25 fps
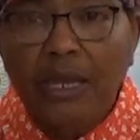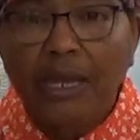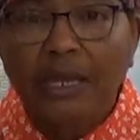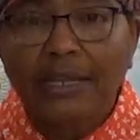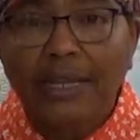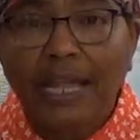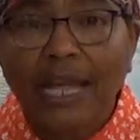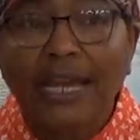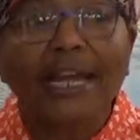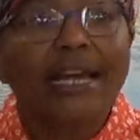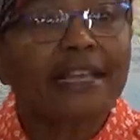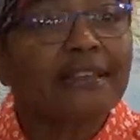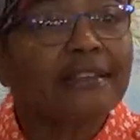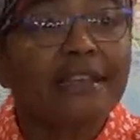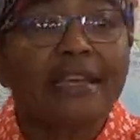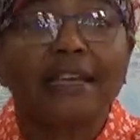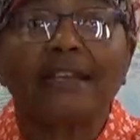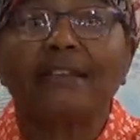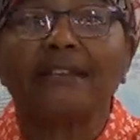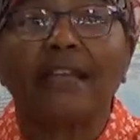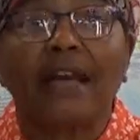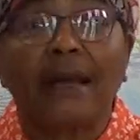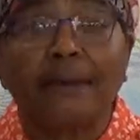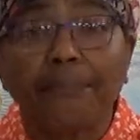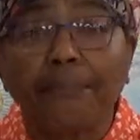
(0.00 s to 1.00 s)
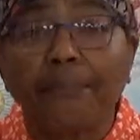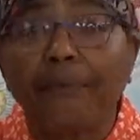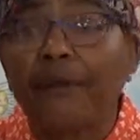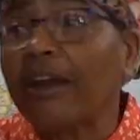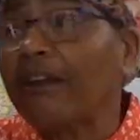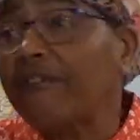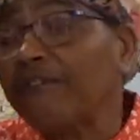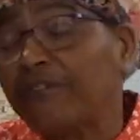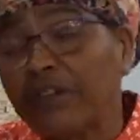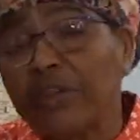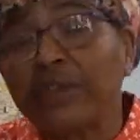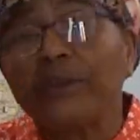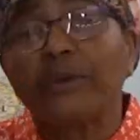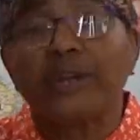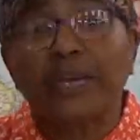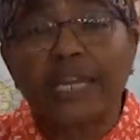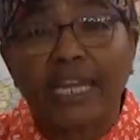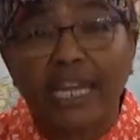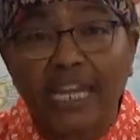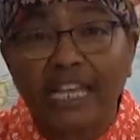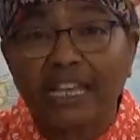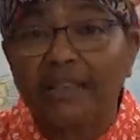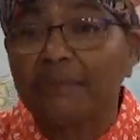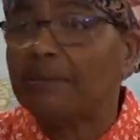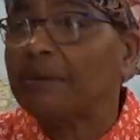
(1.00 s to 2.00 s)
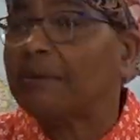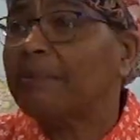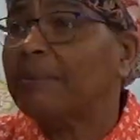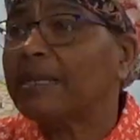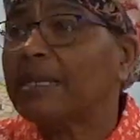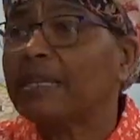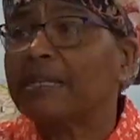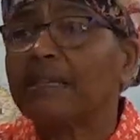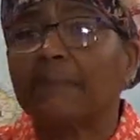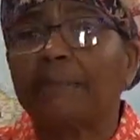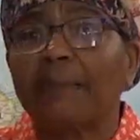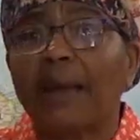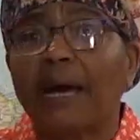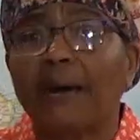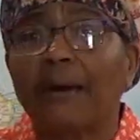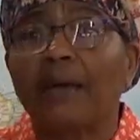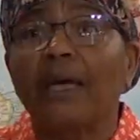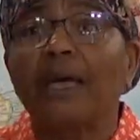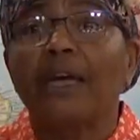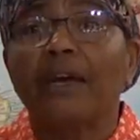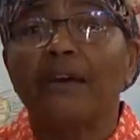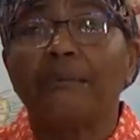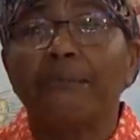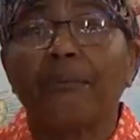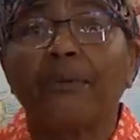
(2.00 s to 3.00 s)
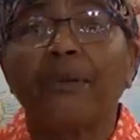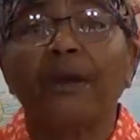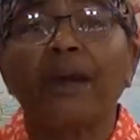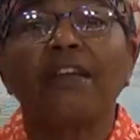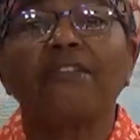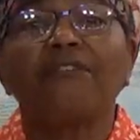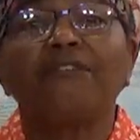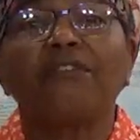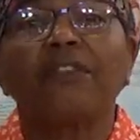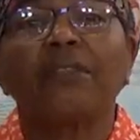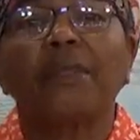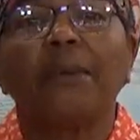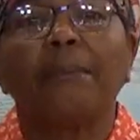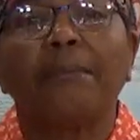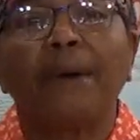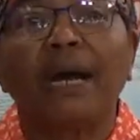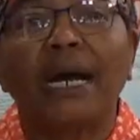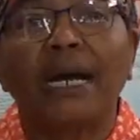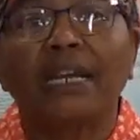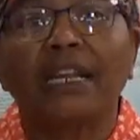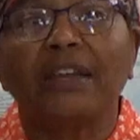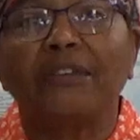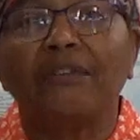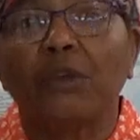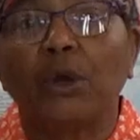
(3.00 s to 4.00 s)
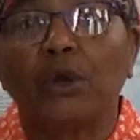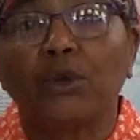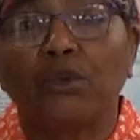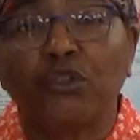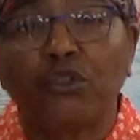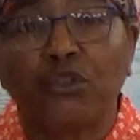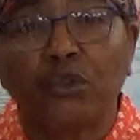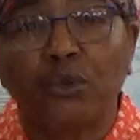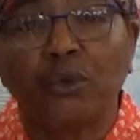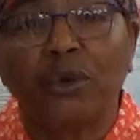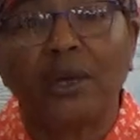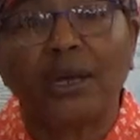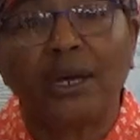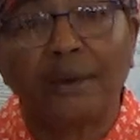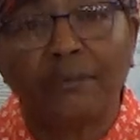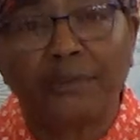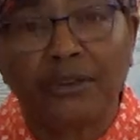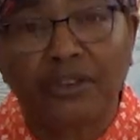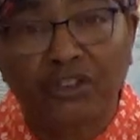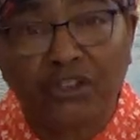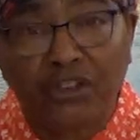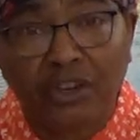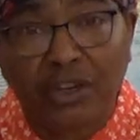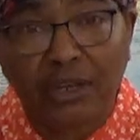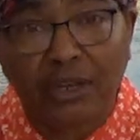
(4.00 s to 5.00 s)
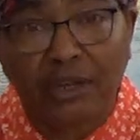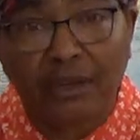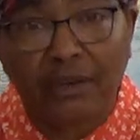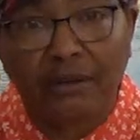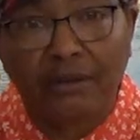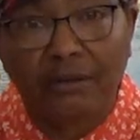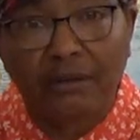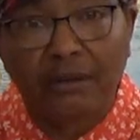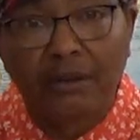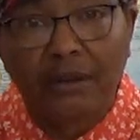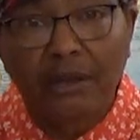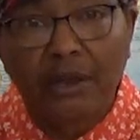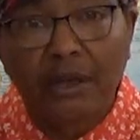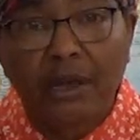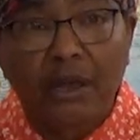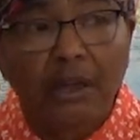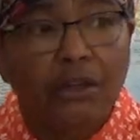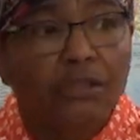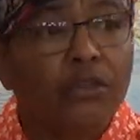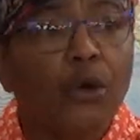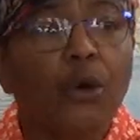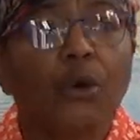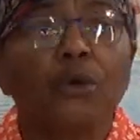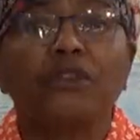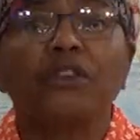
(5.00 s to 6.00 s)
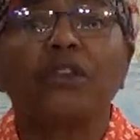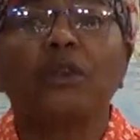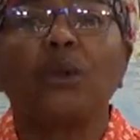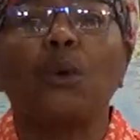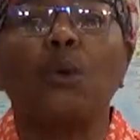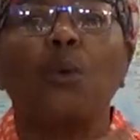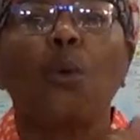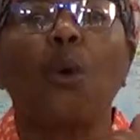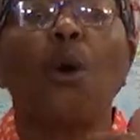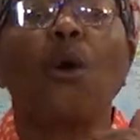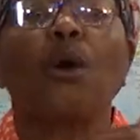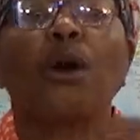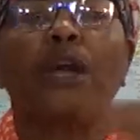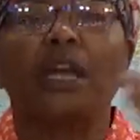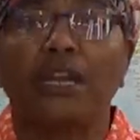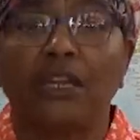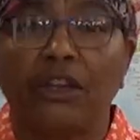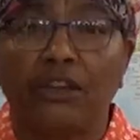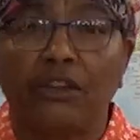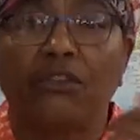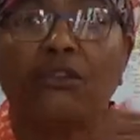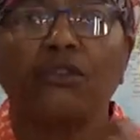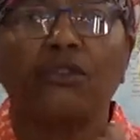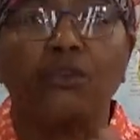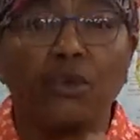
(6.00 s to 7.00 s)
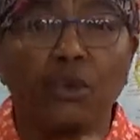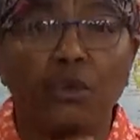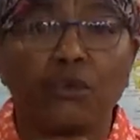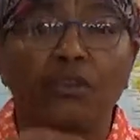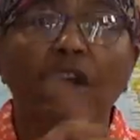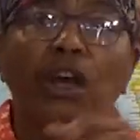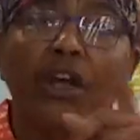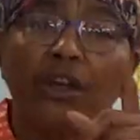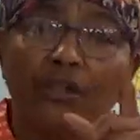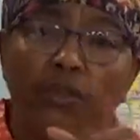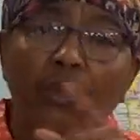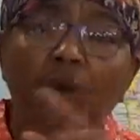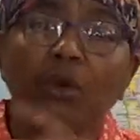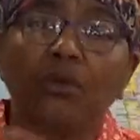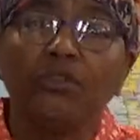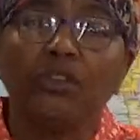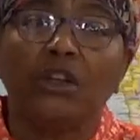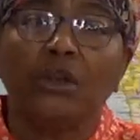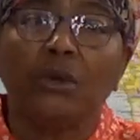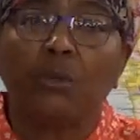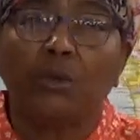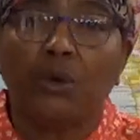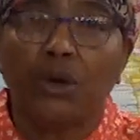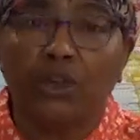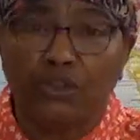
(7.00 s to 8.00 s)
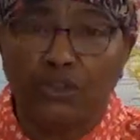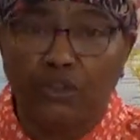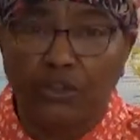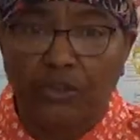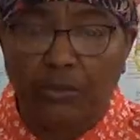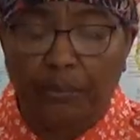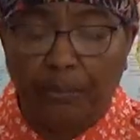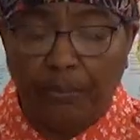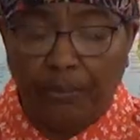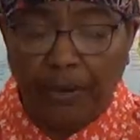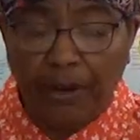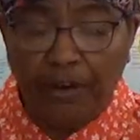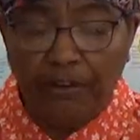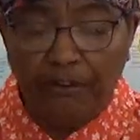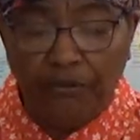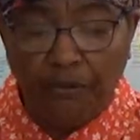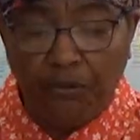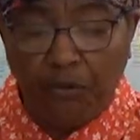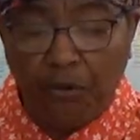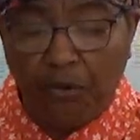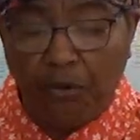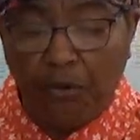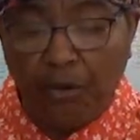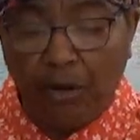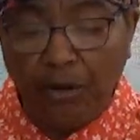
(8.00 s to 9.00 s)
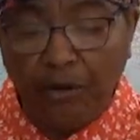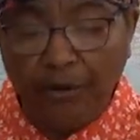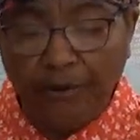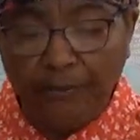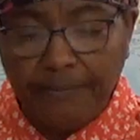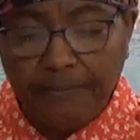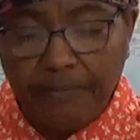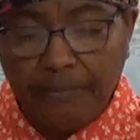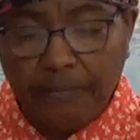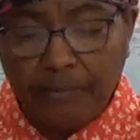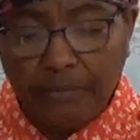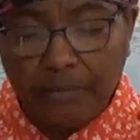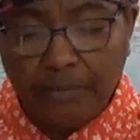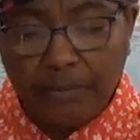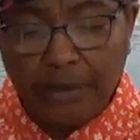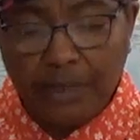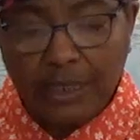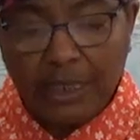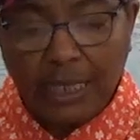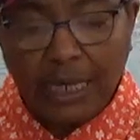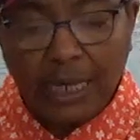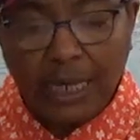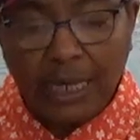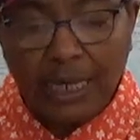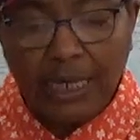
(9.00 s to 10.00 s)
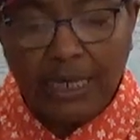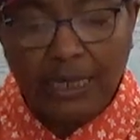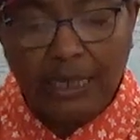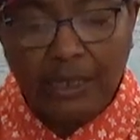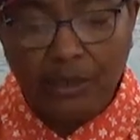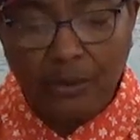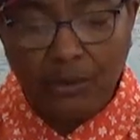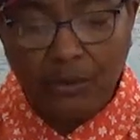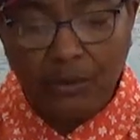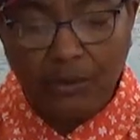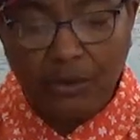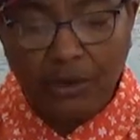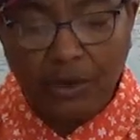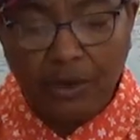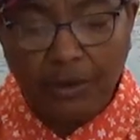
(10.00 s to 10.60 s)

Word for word: Like I say, it's not praying for your but but it's about praying for the body of Yeshua HaMashiach. Those that are walking in truth, those are the ones you should pray for. Hallelujah.